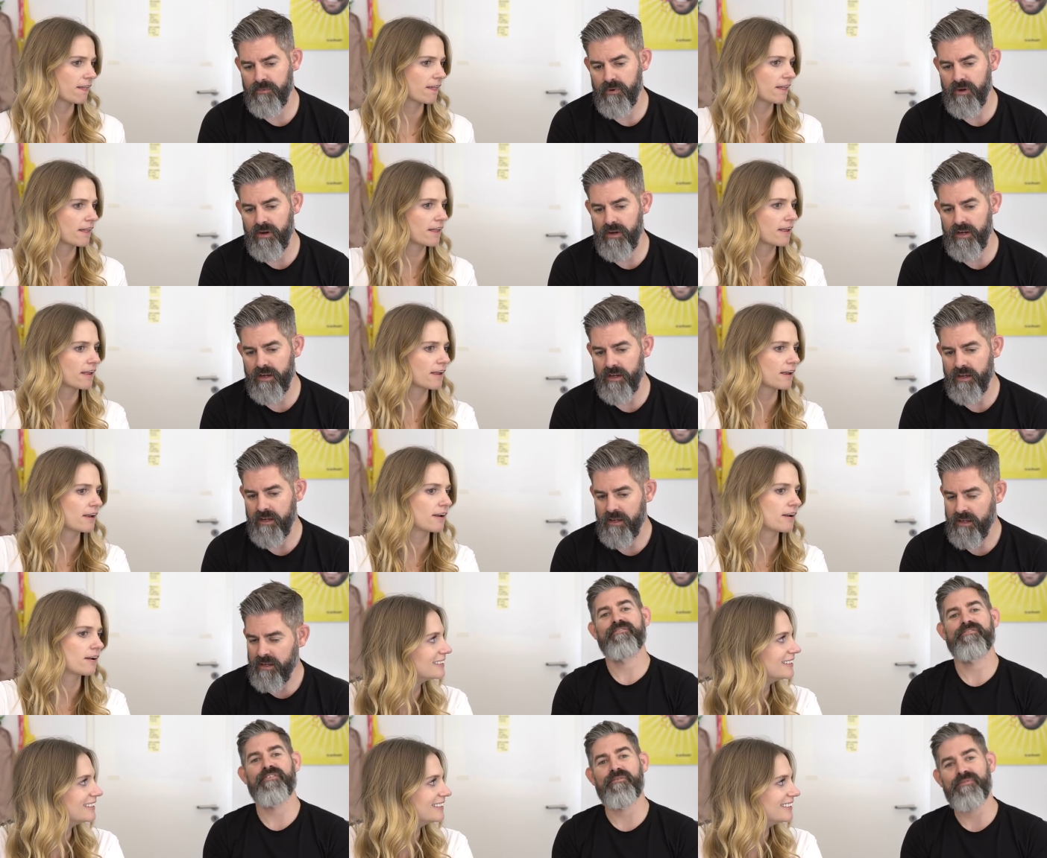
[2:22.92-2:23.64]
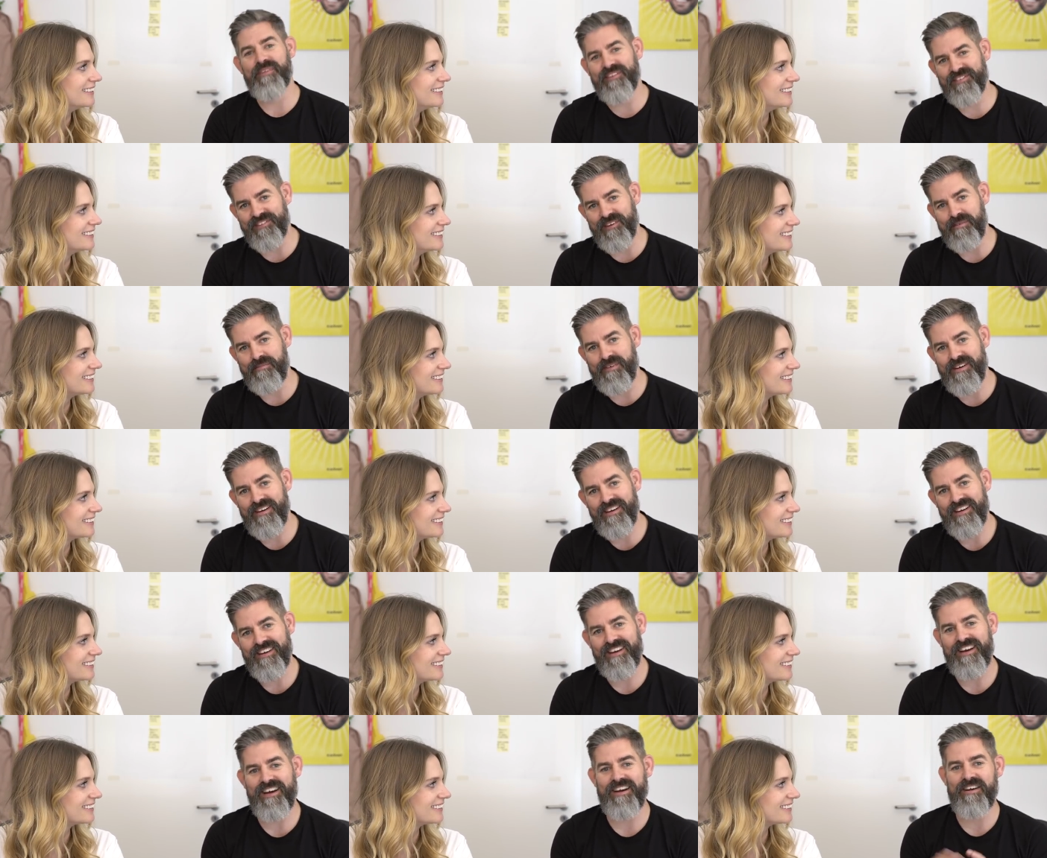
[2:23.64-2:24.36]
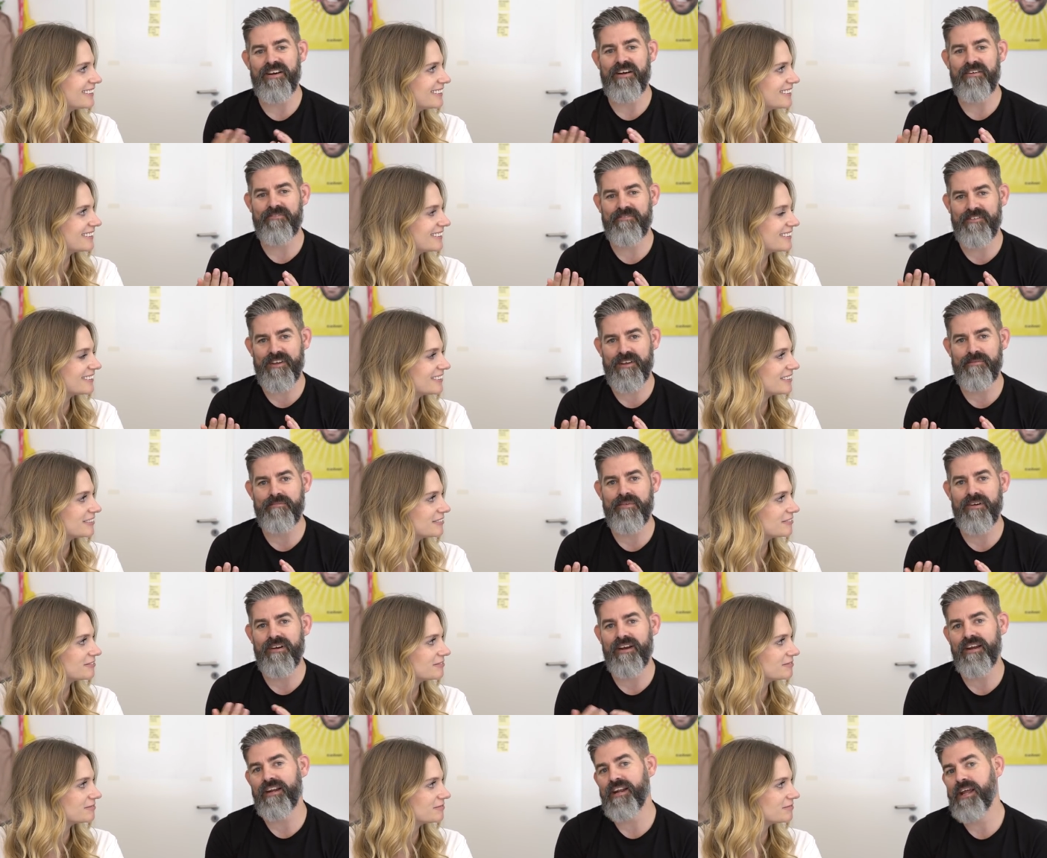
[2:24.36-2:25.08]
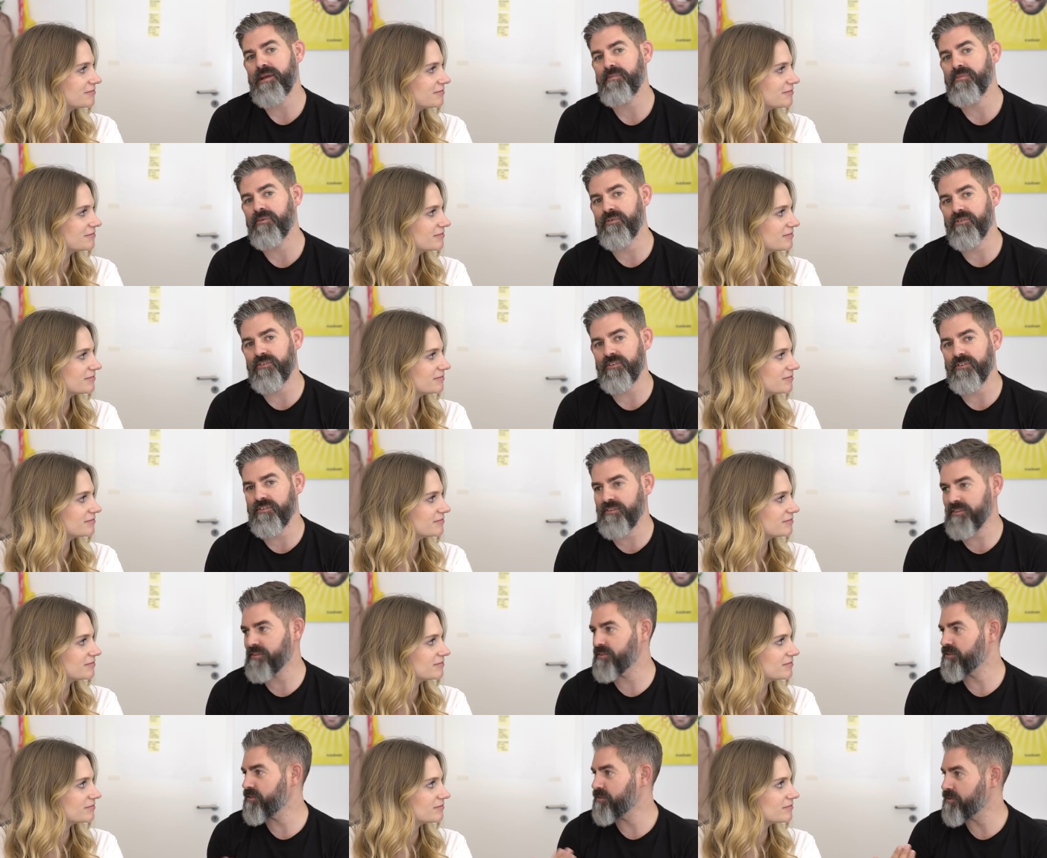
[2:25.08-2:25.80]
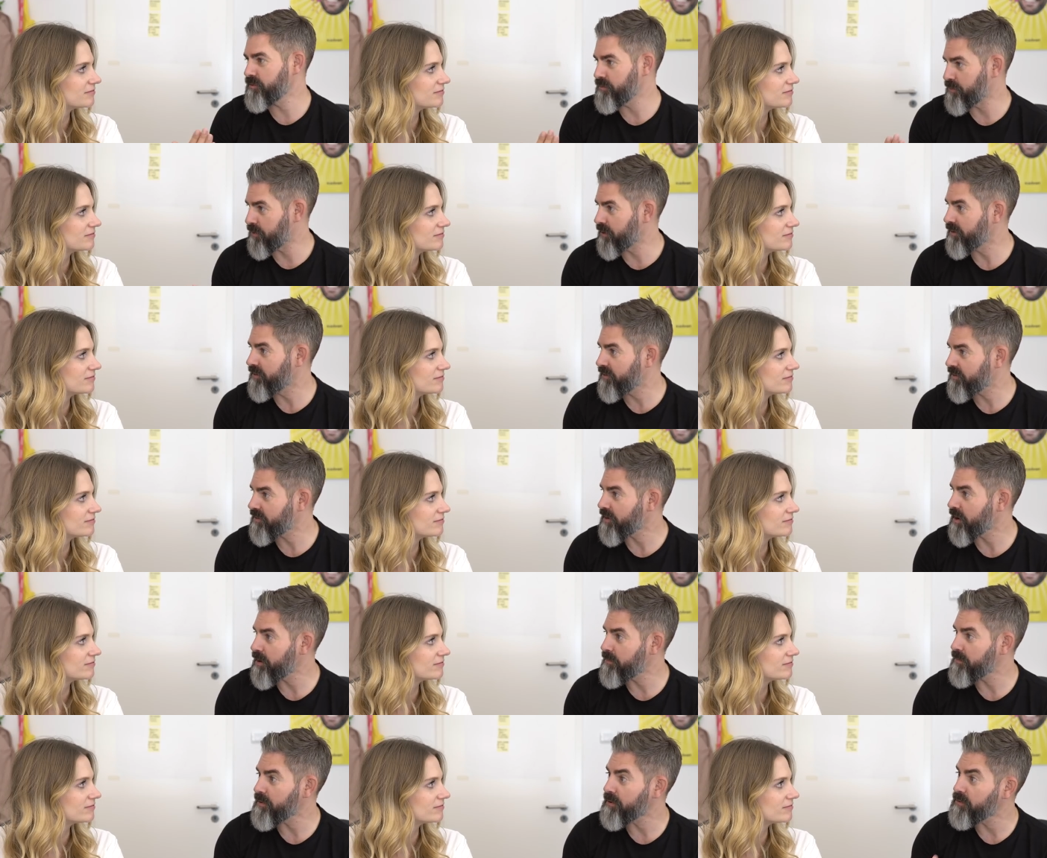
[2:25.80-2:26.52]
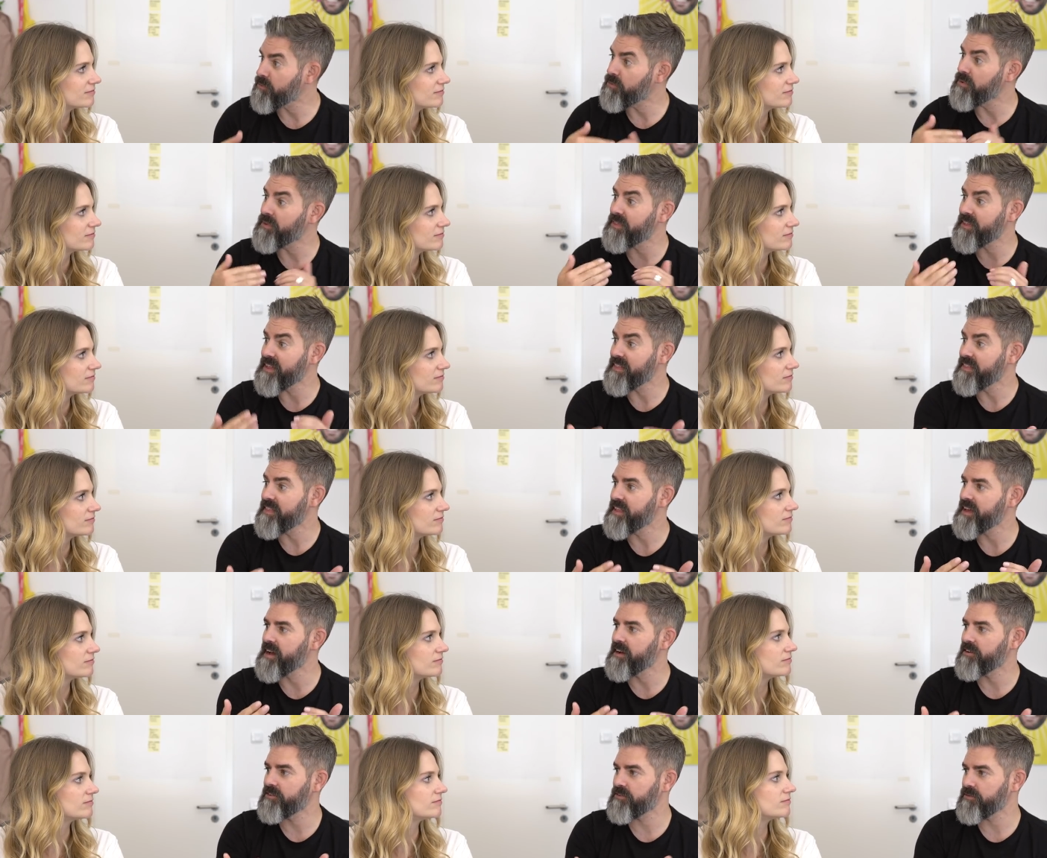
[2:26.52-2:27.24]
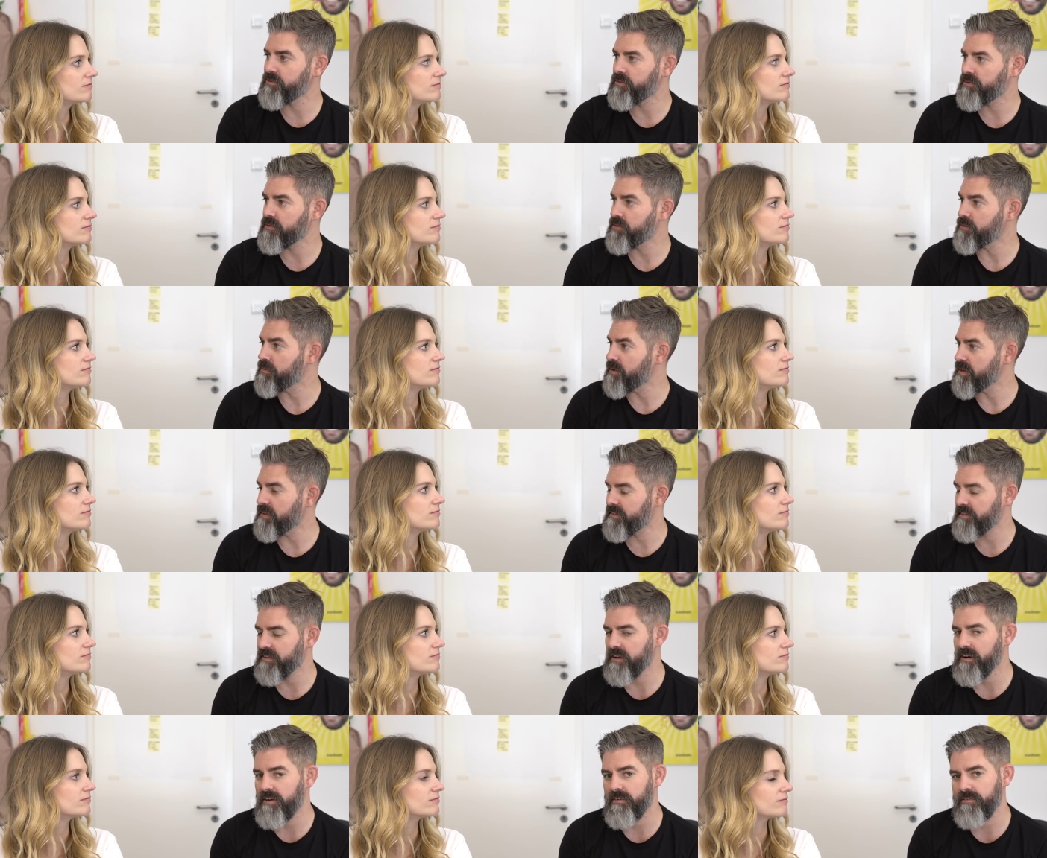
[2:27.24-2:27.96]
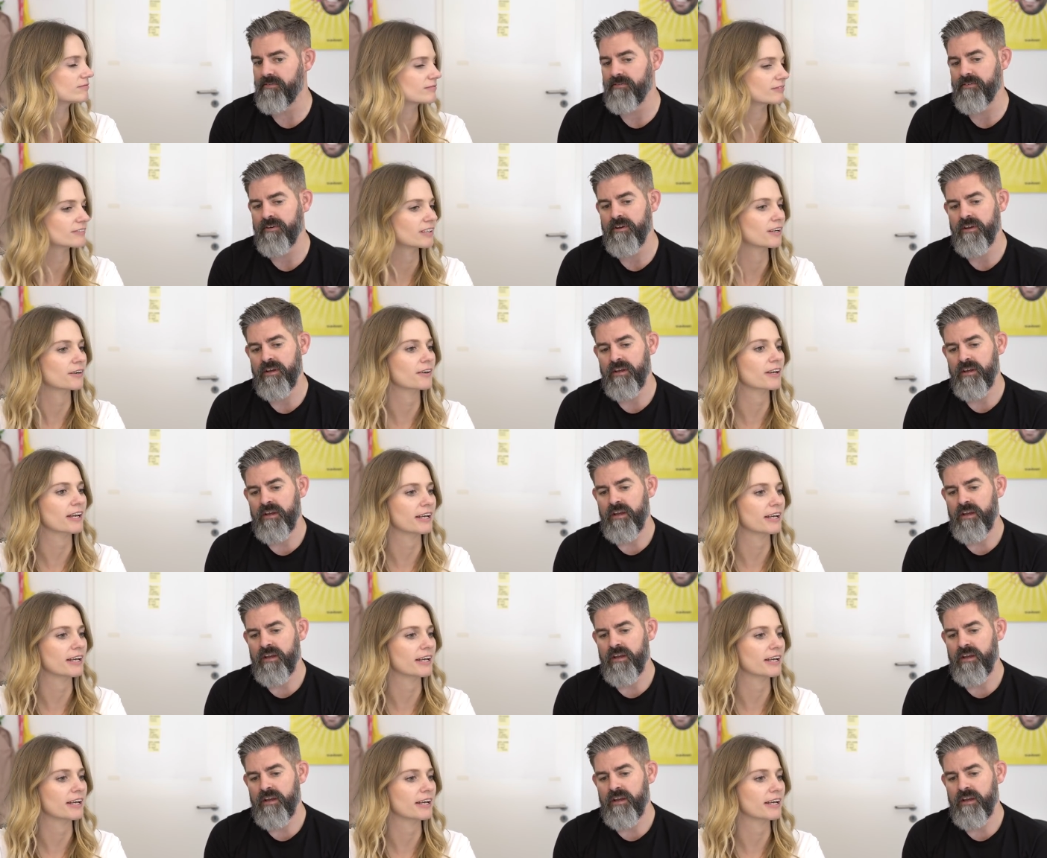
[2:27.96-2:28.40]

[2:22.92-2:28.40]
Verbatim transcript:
Speaker 1: why. From the summer, Figma enabled you to do prototyping within the actual tool itself.